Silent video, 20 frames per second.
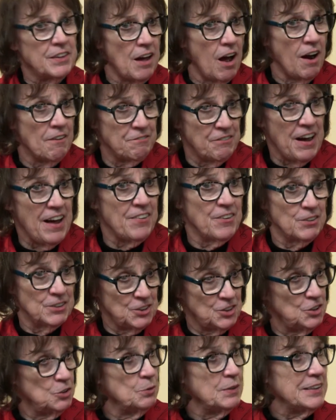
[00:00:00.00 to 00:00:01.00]
our Father
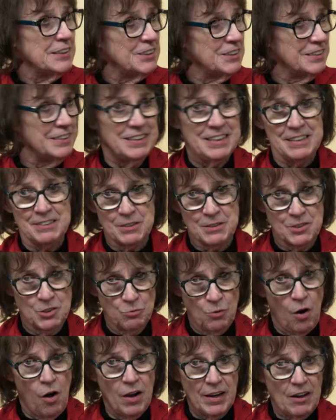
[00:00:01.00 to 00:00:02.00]
is doing
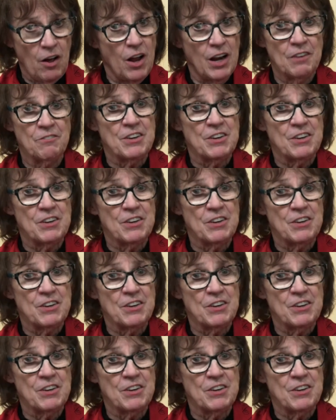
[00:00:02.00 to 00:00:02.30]
to all